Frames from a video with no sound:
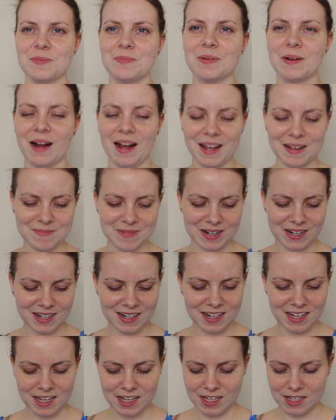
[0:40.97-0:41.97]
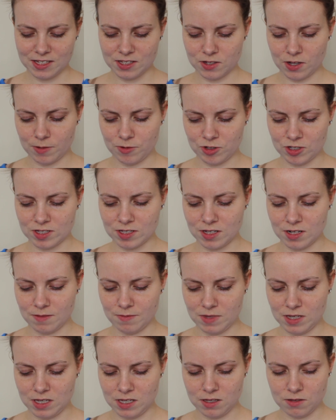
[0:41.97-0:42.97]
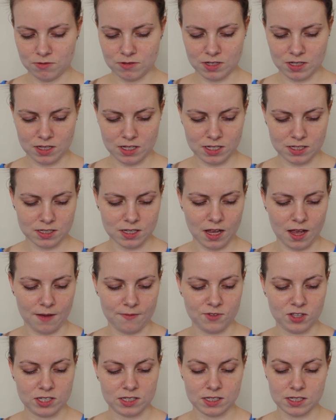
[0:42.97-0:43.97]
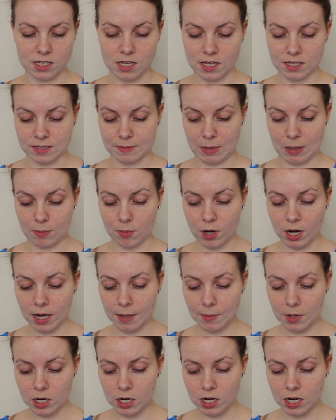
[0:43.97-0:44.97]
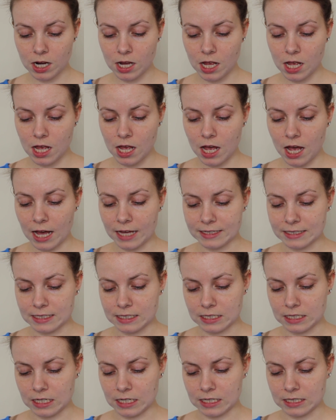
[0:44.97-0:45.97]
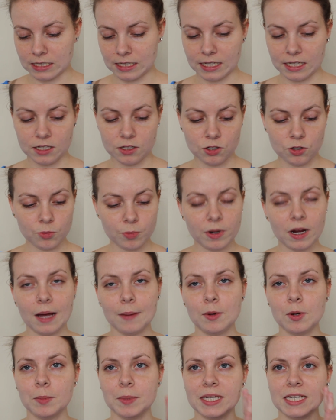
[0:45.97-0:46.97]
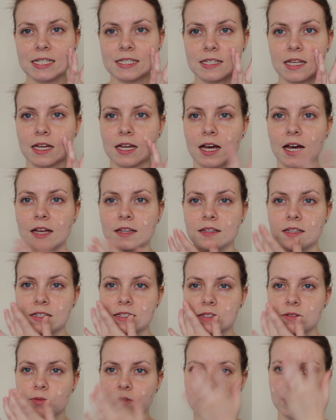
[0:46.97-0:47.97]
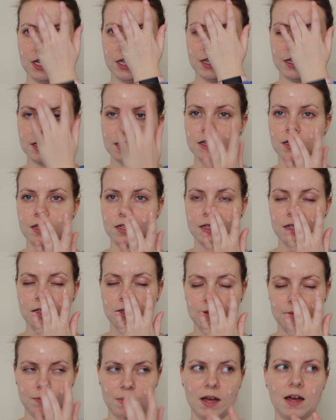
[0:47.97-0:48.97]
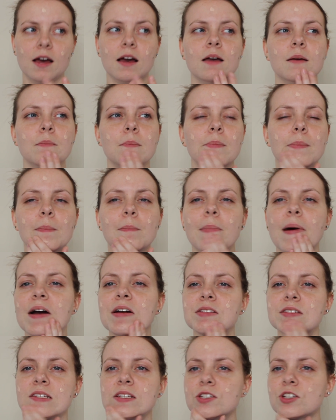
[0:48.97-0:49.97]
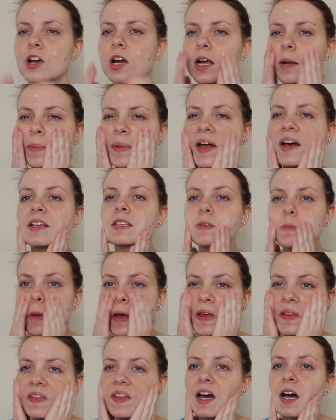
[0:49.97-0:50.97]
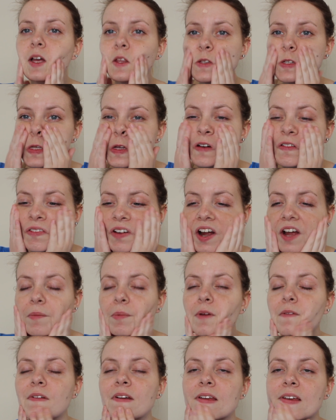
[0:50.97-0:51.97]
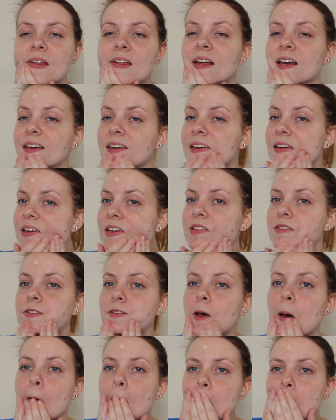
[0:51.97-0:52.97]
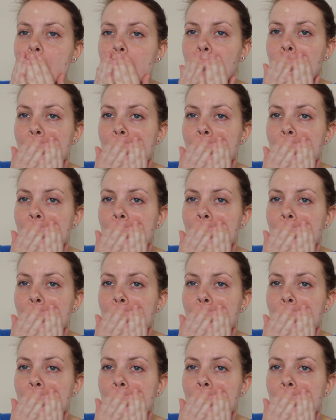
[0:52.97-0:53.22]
primer. So I'm just going to be using this obviously as my primer. I did not get a new primer because I got this one in my BoxyCharm last month, and so far I've been really liking it, so